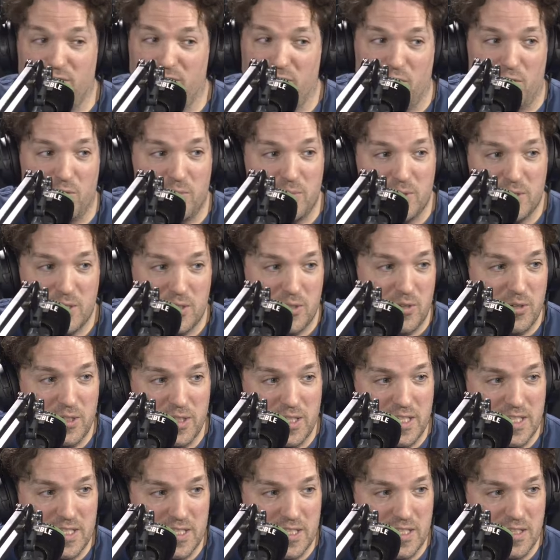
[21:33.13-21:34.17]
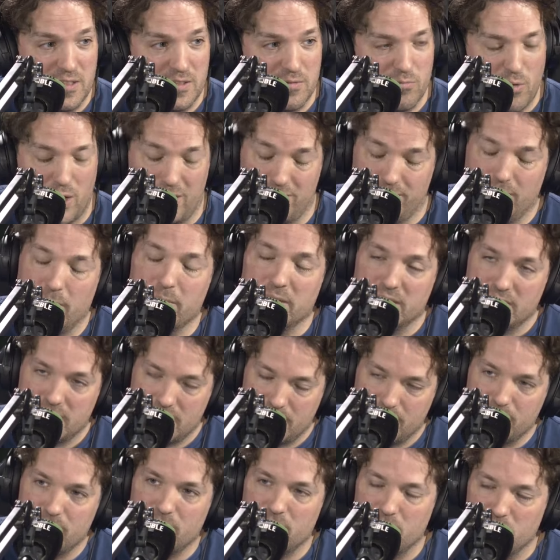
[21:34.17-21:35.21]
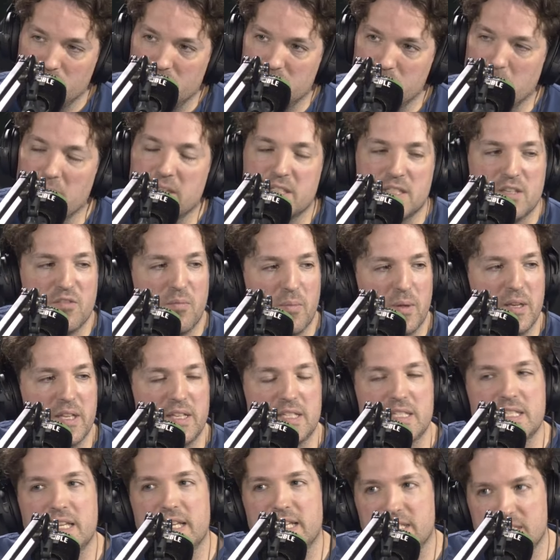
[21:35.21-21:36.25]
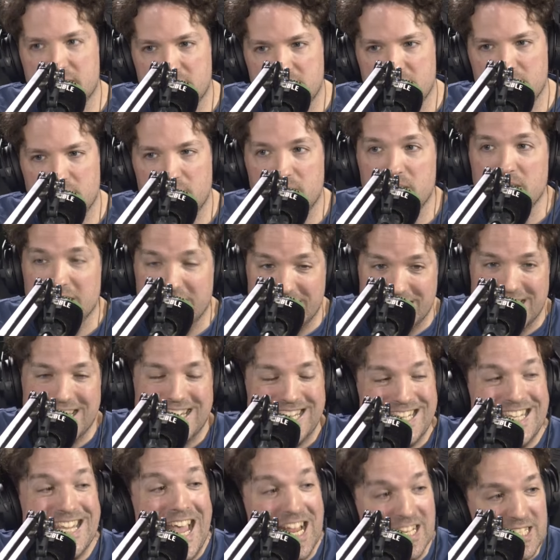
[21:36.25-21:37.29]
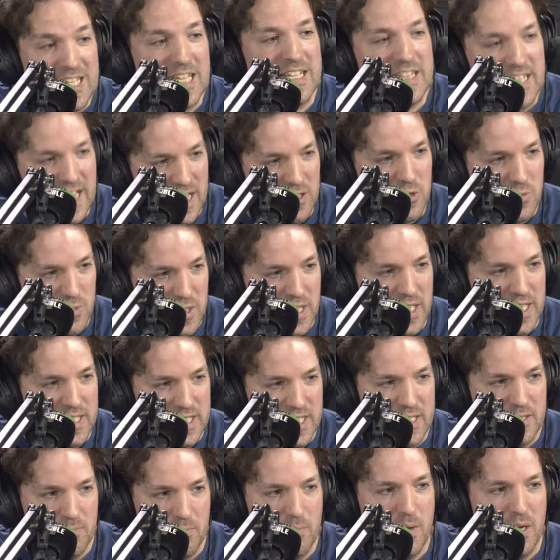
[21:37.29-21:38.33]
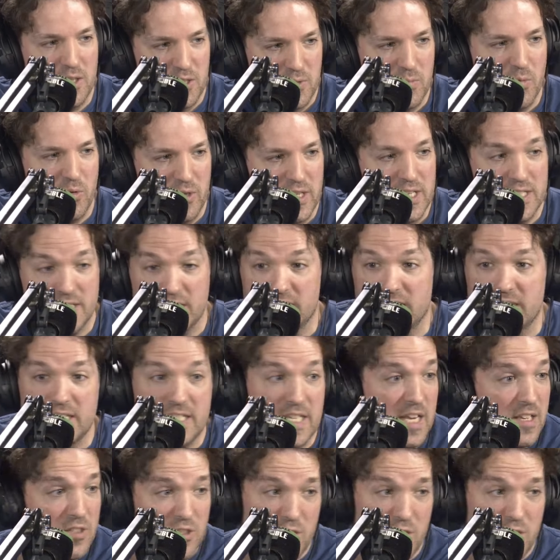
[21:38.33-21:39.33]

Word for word: Fulham is a lot easier. Well, I mean, it's expensive, but it's it's getting the actual tickets is much more easy than say at